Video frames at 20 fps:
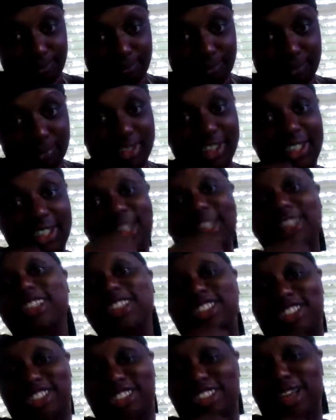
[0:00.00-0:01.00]
the
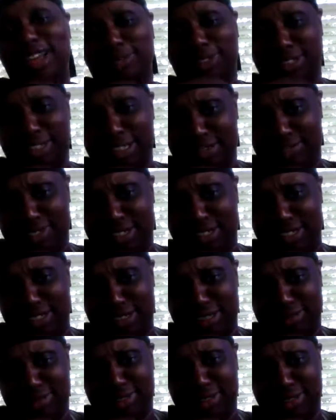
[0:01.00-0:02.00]
kid that was left in the
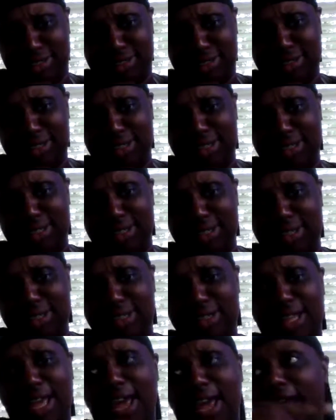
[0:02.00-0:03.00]
dumpster,
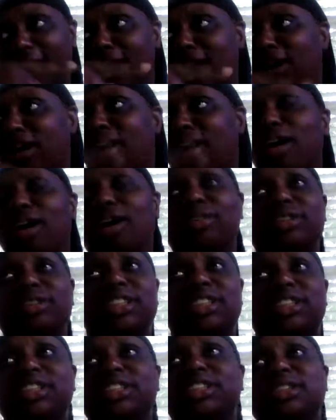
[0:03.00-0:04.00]
that, oh,
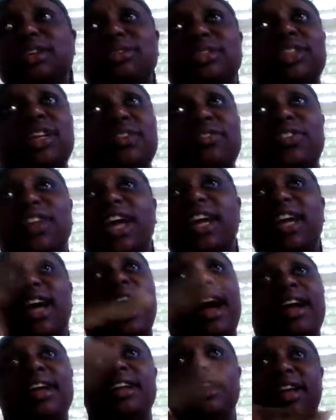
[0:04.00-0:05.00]
this is so tough. Like,
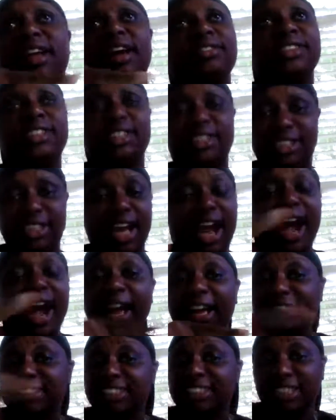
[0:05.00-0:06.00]
I ain't never seen it. I
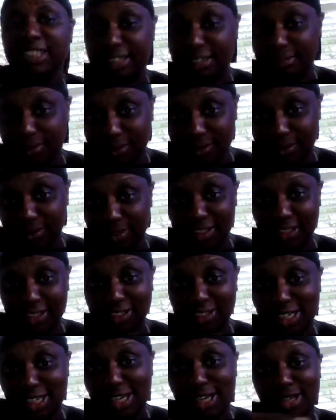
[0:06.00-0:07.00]
had to live through
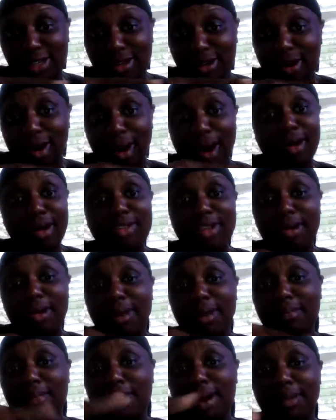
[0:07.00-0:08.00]
this. You know, although
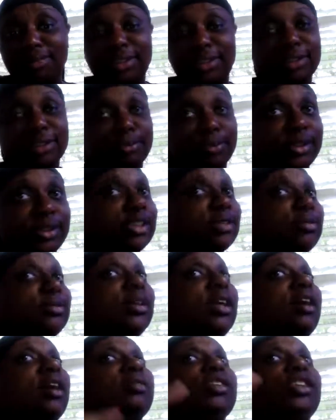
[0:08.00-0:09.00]
my mom went to prison
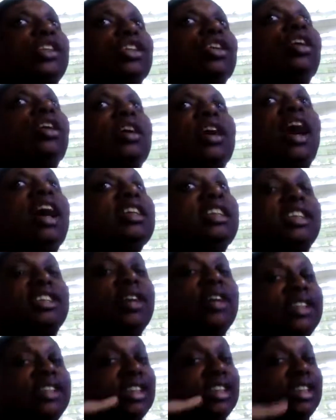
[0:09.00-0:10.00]
when I was young, I
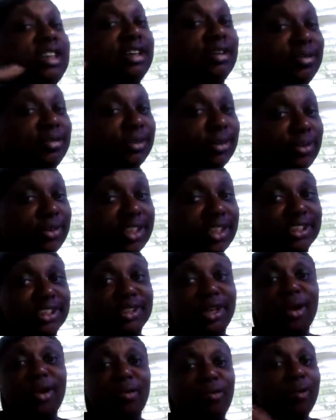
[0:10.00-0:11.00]
still had to live through this
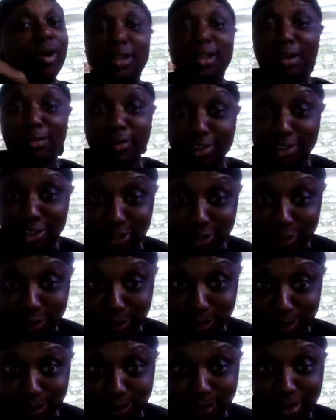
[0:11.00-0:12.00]
while I went to
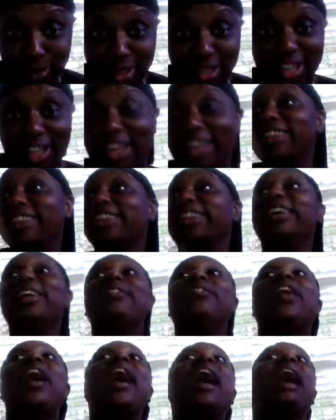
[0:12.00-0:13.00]
school and
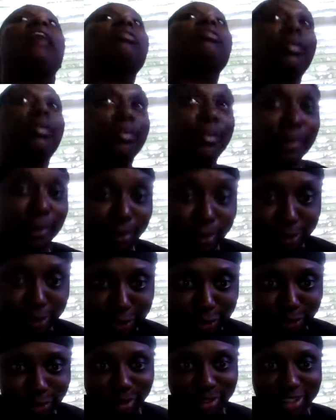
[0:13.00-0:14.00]
live
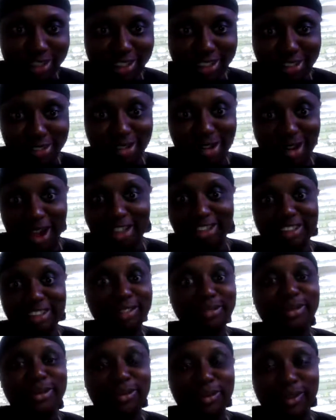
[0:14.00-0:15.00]
afterwards with it. You know, I
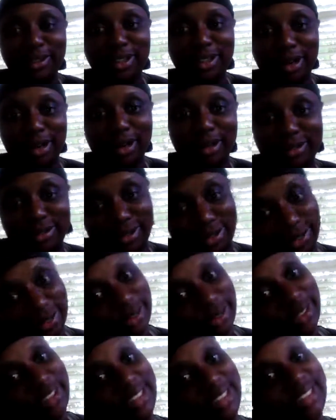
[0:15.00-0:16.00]
lived with her
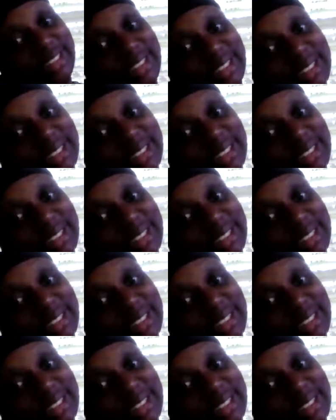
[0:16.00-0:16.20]
during these